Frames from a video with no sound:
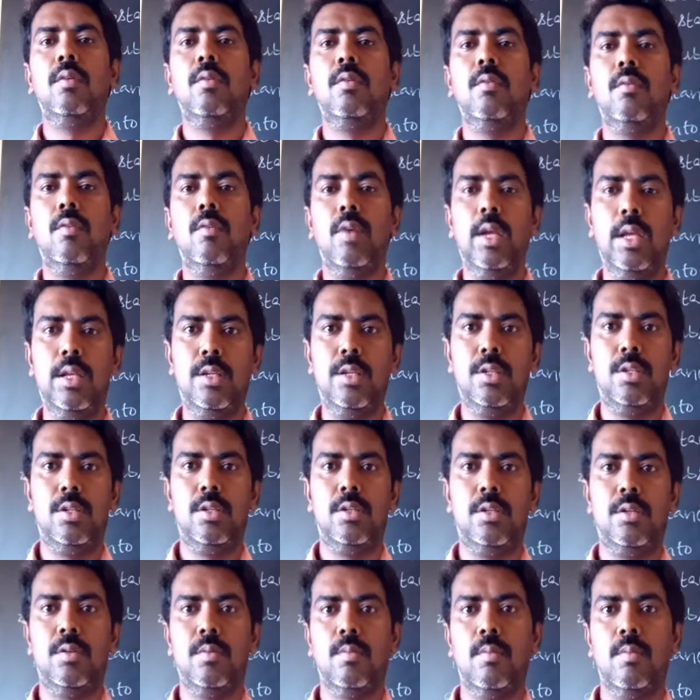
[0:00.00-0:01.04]
weight.
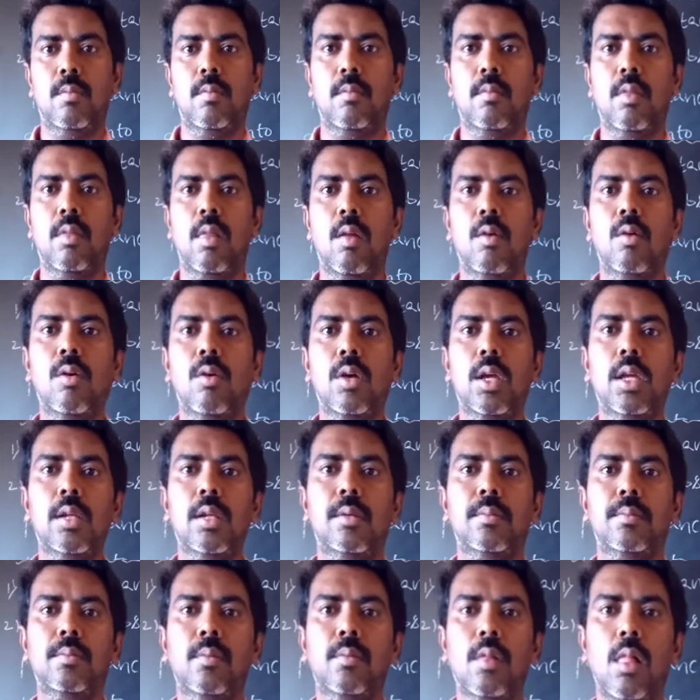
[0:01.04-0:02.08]
Okay.
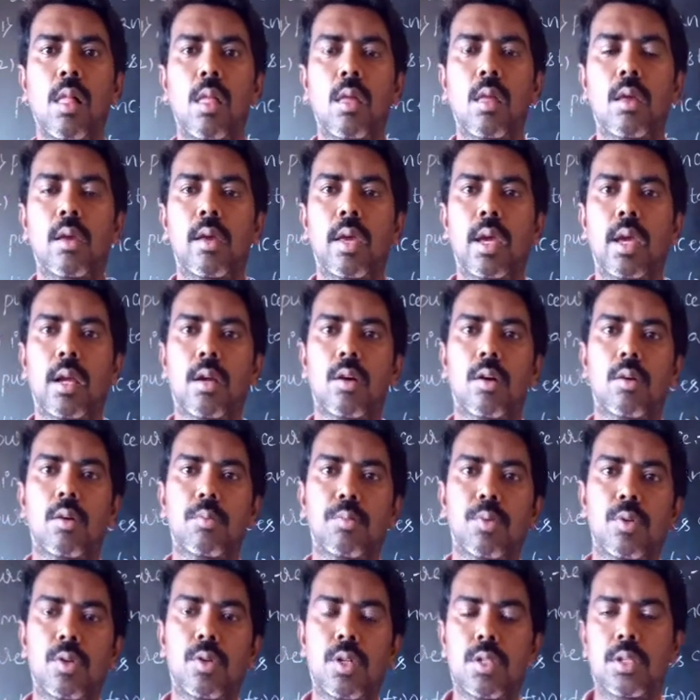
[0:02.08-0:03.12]
A
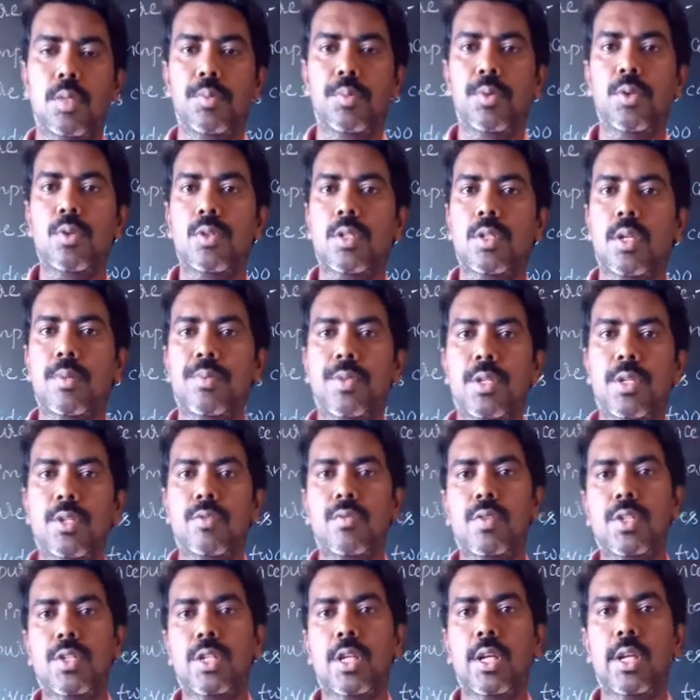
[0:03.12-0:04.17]
compound is a pure substance
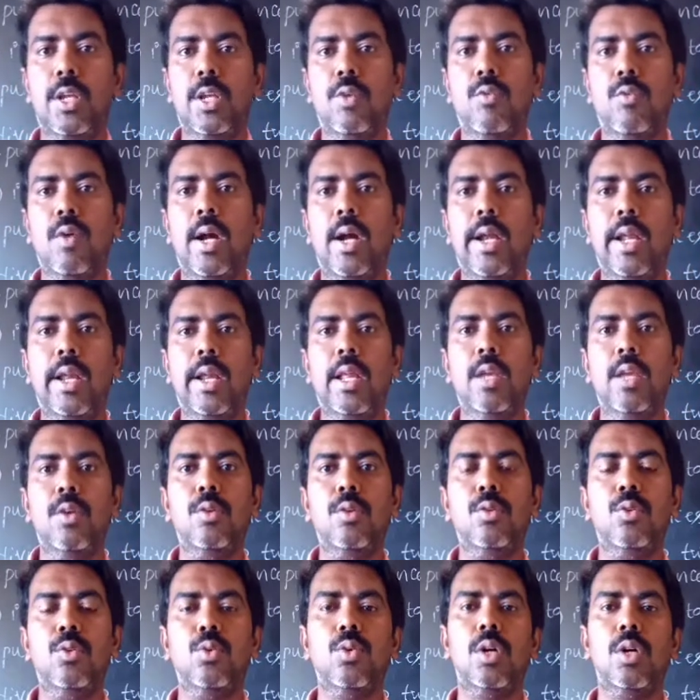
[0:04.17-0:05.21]
which can divide it into
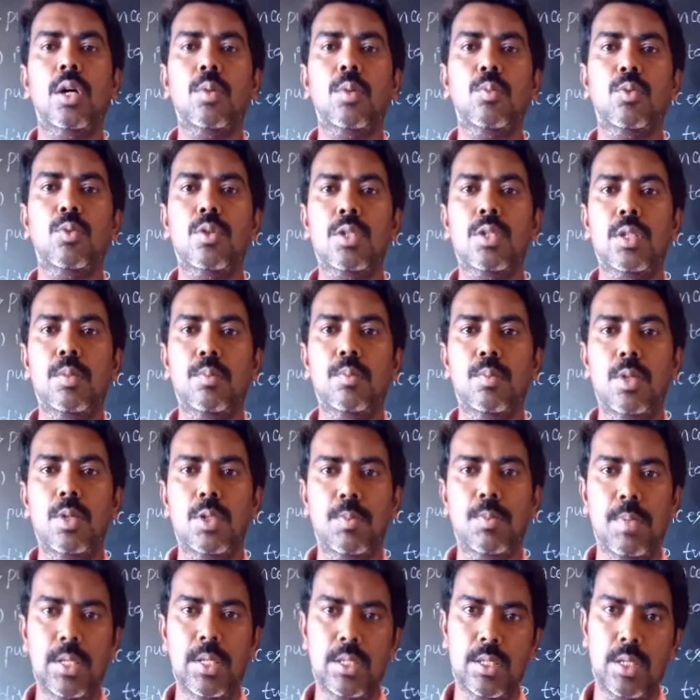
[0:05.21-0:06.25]
two or more simple
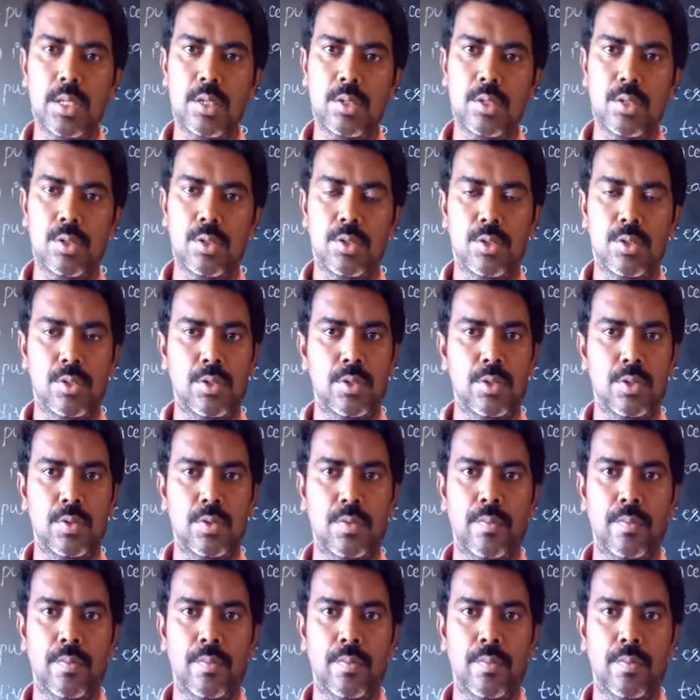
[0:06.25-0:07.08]
species.